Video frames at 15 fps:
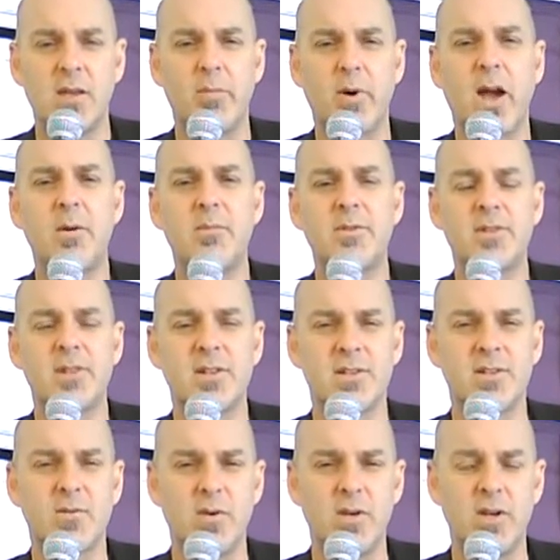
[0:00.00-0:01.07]
And the Bible
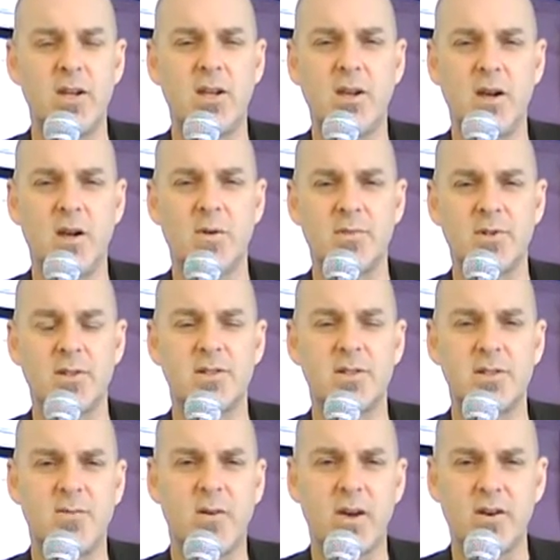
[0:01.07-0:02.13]
says that when he comes,
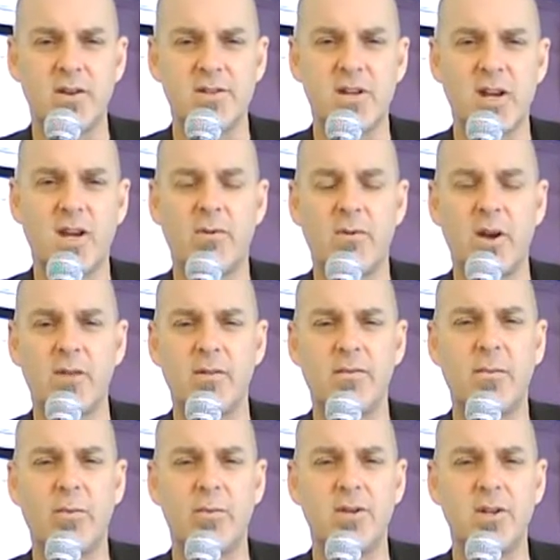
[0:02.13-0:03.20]
and this is found in
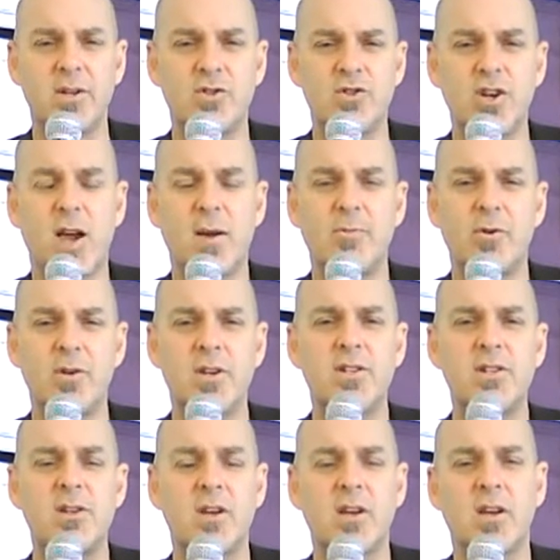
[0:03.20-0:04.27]
Zechariah the 14th
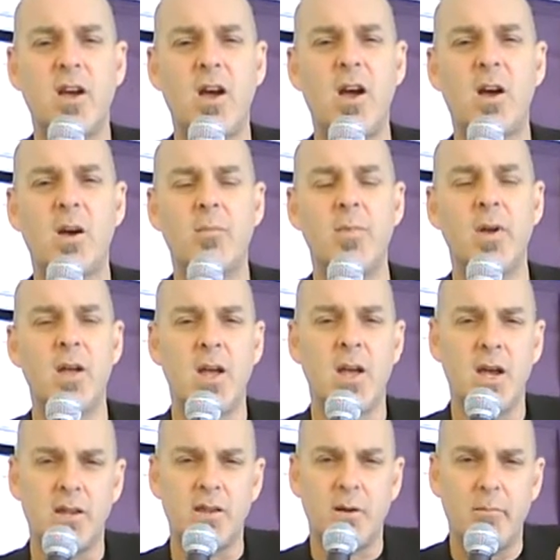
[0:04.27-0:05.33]
chapter, he's going to come,
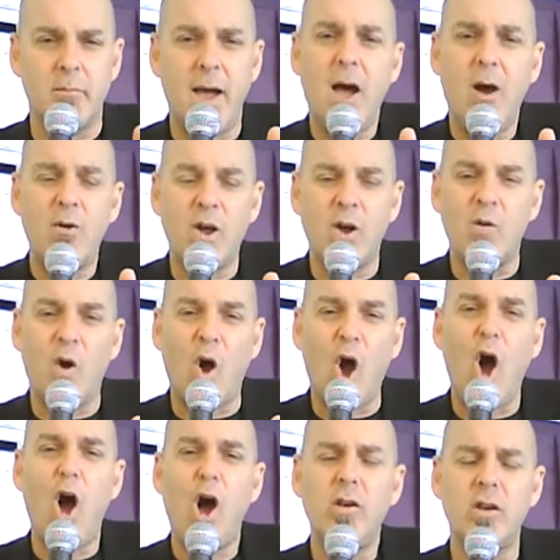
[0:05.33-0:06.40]
and the Mount
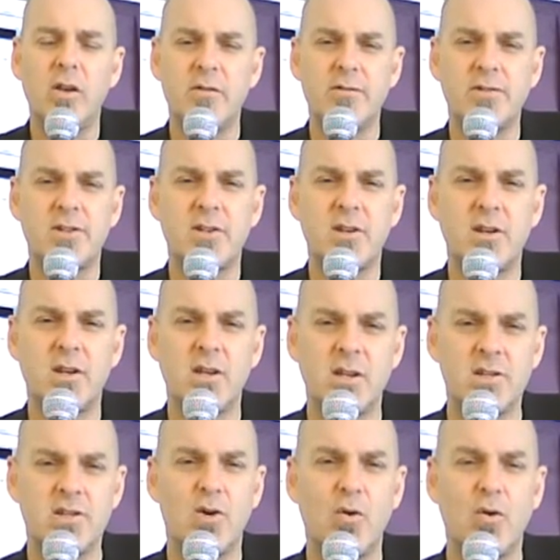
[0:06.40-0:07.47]
of Olives
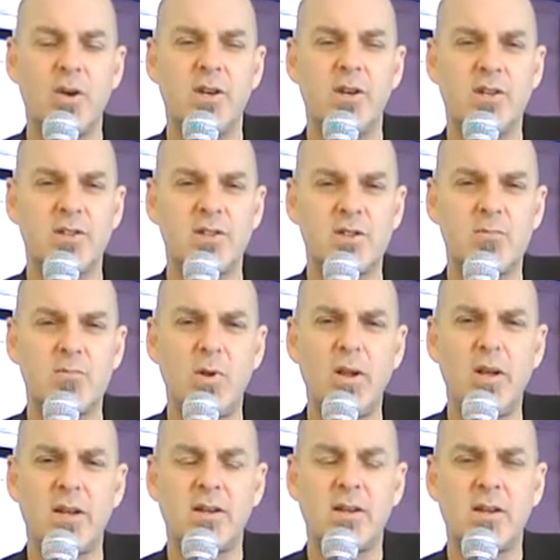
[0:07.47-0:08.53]
is going to
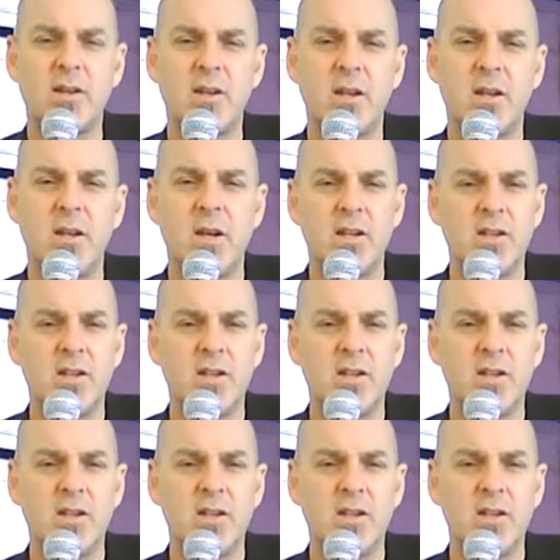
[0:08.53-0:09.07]
split.